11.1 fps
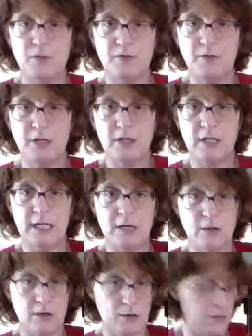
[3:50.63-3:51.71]
finger
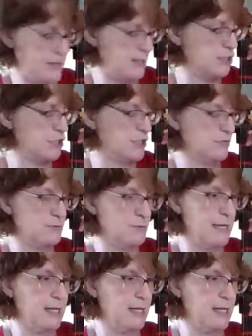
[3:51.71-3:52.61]
here, then shift back.